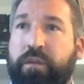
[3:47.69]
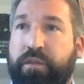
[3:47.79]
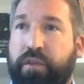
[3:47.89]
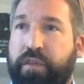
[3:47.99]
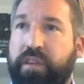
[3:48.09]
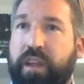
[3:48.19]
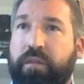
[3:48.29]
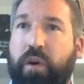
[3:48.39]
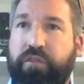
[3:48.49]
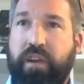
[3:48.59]
University
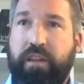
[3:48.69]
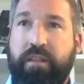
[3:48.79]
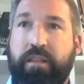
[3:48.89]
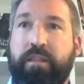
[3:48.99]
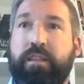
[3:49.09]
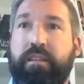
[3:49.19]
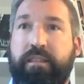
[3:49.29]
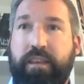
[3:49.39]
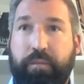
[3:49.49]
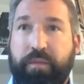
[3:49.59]
in Washington,
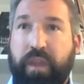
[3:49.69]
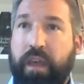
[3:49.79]
DC.